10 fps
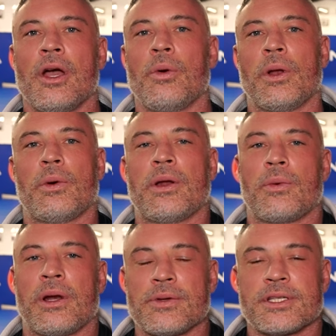
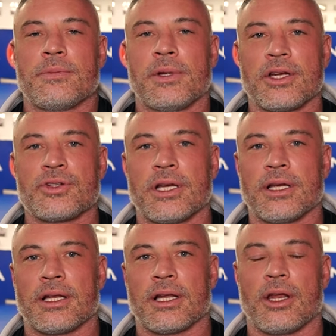When I was in the military,
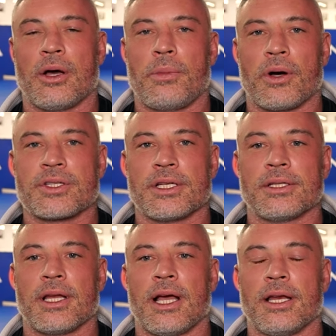I did a lot of boxing
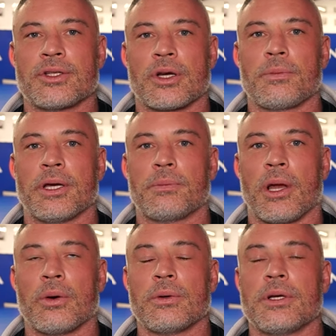and I took a big
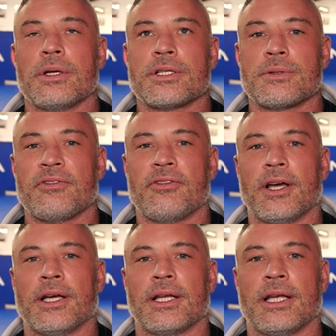blow, to be
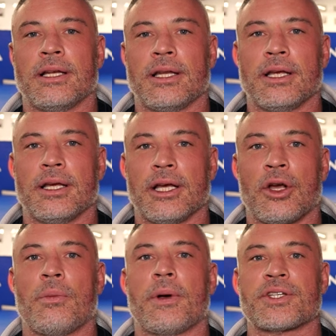fair, in
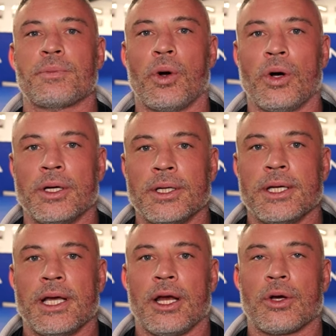combat sport,
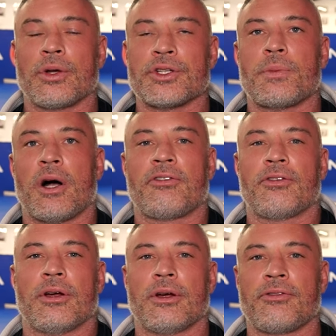and I couldn't spar
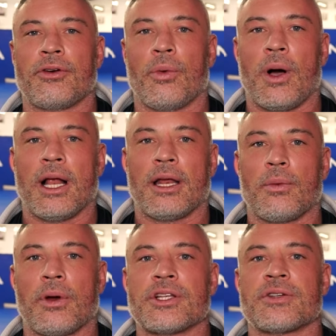for a while and I
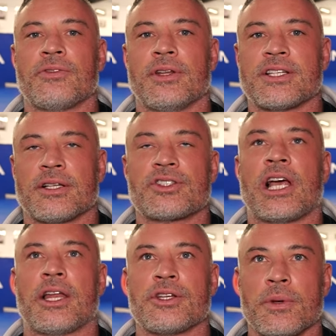wanted something that still
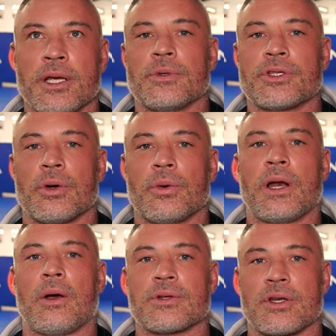challenged me. So
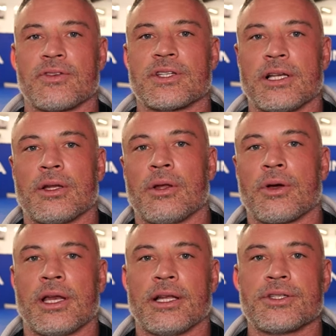when I was obviously
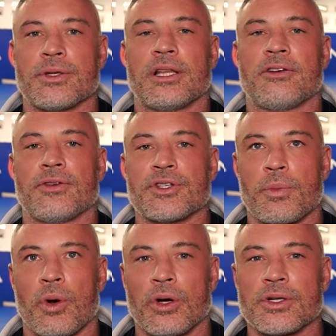looking into different
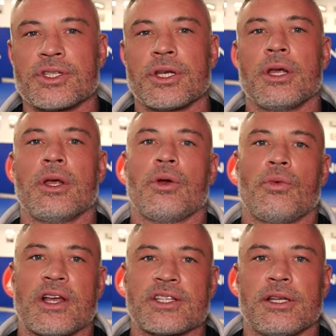sports,
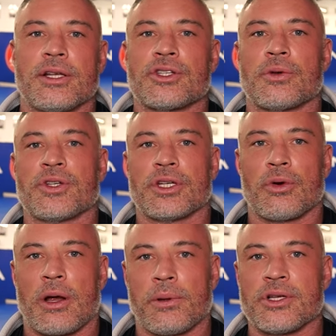wrestling, submission
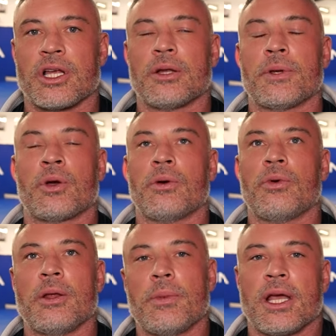grappling started becoming
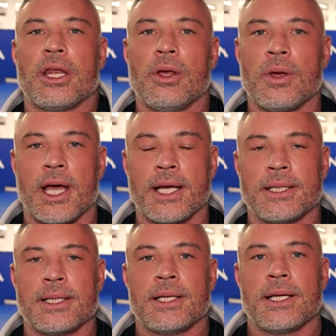really big in the UK,
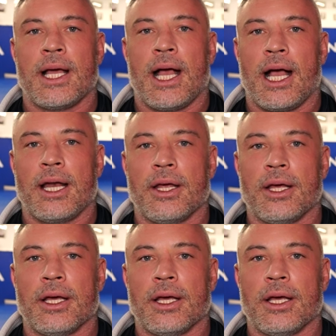and